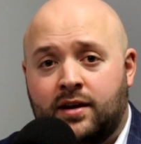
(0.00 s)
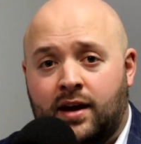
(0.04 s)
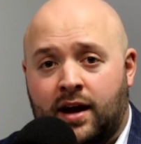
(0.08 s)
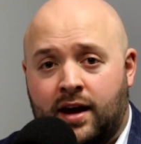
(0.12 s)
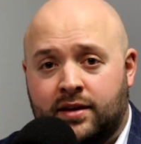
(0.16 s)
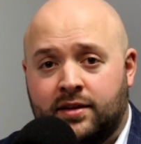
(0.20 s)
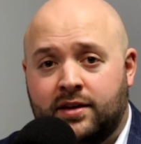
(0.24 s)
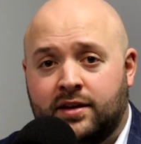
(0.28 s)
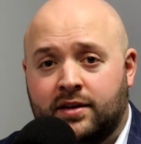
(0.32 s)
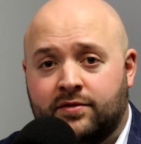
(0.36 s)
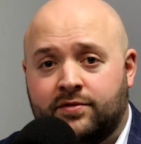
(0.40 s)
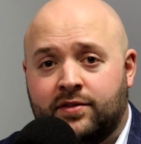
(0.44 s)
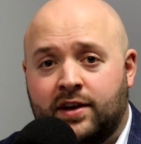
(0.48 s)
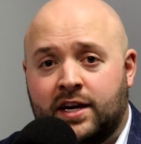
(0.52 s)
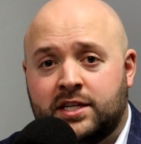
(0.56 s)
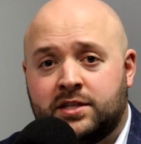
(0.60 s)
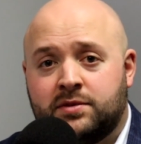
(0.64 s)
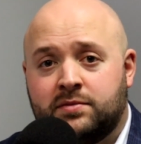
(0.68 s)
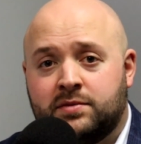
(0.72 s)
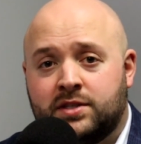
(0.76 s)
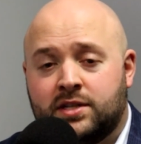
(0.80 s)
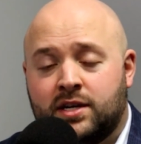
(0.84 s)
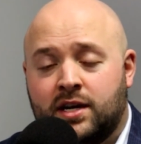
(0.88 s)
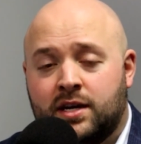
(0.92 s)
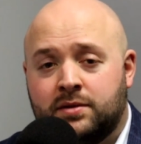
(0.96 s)
on the
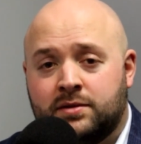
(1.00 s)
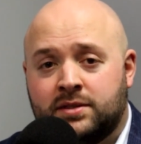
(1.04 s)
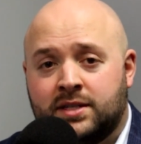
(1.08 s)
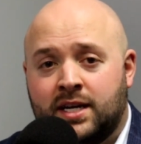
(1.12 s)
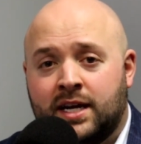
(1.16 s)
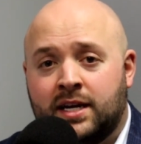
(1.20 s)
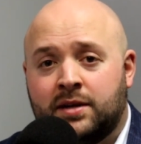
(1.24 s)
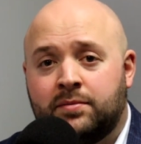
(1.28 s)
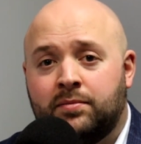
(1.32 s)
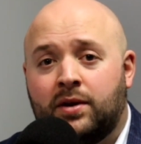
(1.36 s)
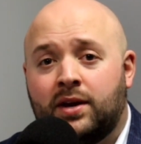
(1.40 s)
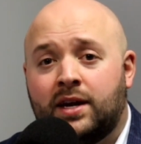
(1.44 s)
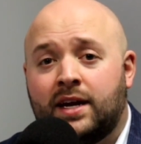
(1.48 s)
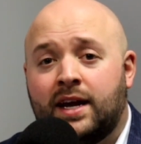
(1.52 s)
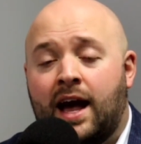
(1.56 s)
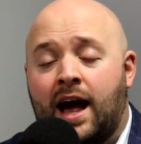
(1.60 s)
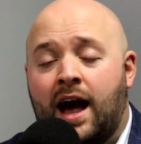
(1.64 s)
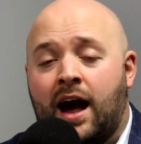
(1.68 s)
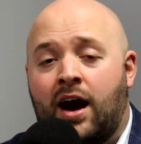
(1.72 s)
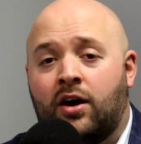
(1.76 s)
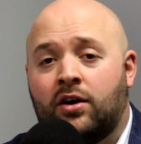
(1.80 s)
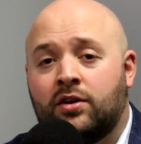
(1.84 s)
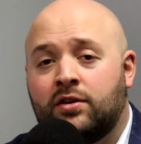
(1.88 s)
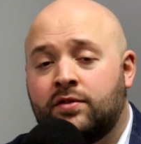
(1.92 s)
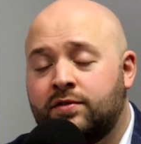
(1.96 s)
investment side, take money
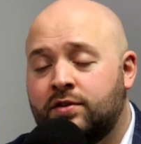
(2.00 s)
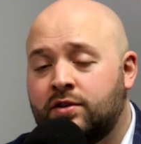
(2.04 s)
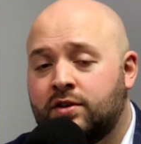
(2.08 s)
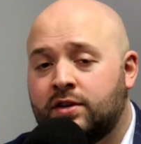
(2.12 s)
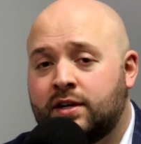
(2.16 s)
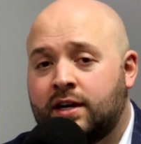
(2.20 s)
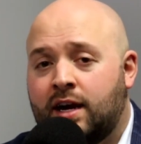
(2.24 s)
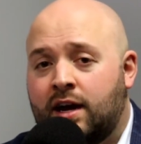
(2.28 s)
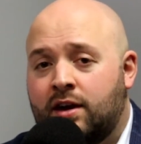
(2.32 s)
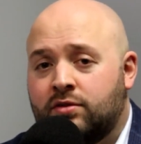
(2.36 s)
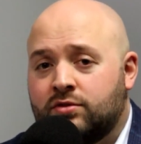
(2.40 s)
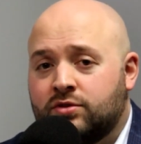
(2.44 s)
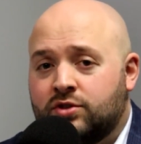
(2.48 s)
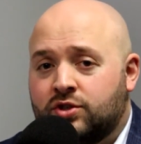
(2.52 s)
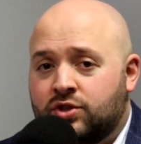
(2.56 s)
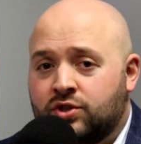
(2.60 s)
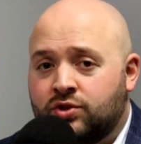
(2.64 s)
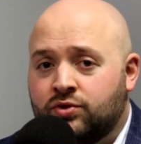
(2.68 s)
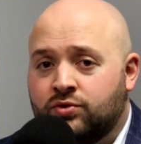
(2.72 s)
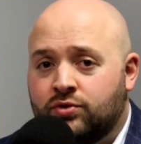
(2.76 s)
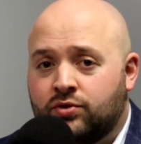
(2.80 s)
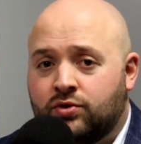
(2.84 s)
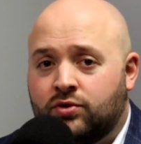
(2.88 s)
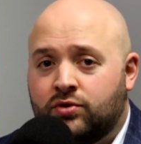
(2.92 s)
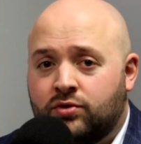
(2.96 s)
out of your account
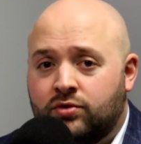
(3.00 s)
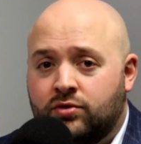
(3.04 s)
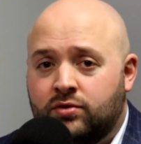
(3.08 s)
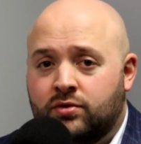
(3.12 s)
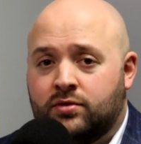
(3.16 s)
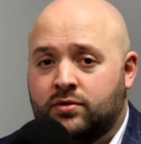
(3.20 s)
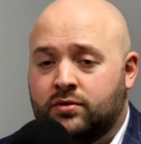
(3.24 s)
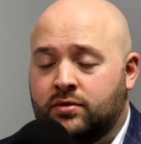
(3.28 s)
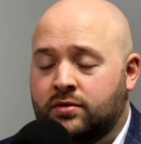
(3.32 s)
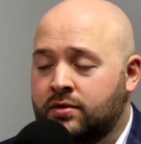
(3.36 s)
sooner